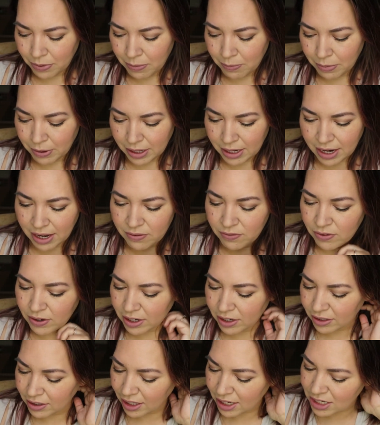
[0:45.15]
but I
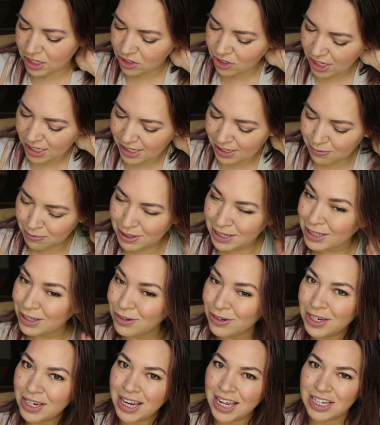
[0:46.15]
figured let's try something
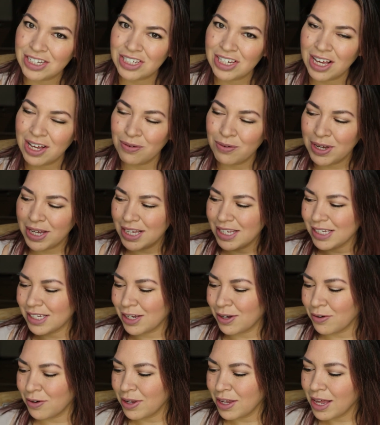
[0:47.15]
new today, shall we?
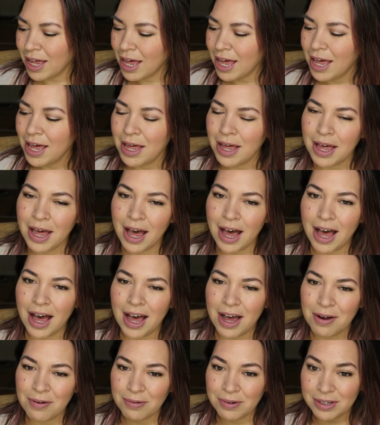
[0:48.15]
So
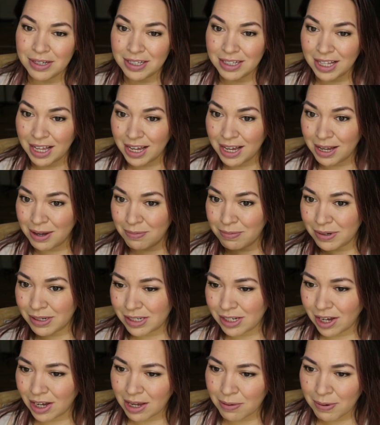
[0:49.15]
I will
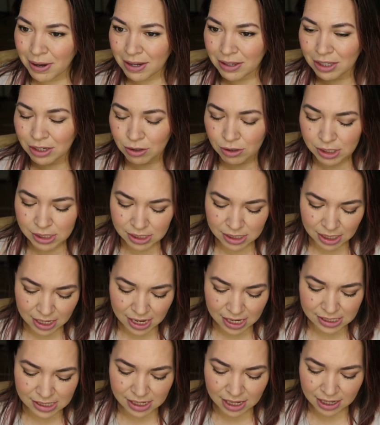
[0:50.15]
talk about the Kirstin
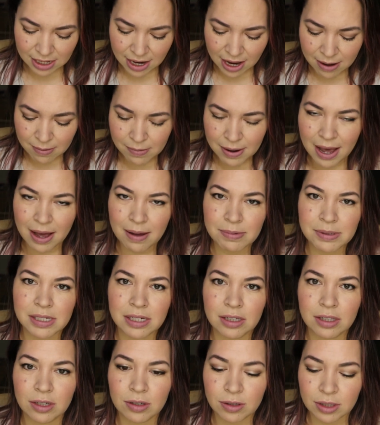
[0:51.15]
Ess line. I'm
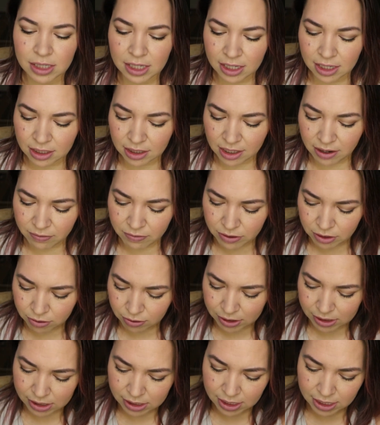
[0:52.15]
absolutely in love with the
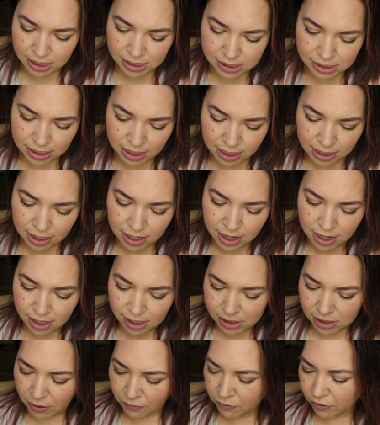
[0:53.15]
Kirstin Ess line.
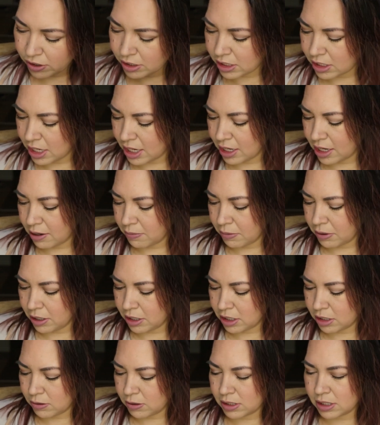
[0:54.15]
So first thing I'm going to
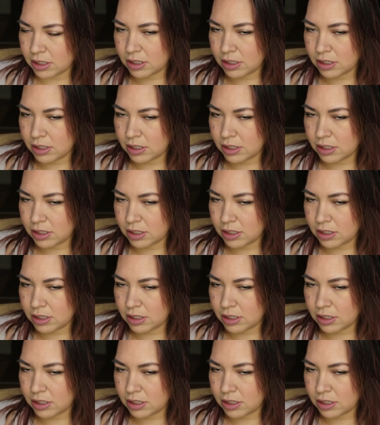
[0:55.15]
do is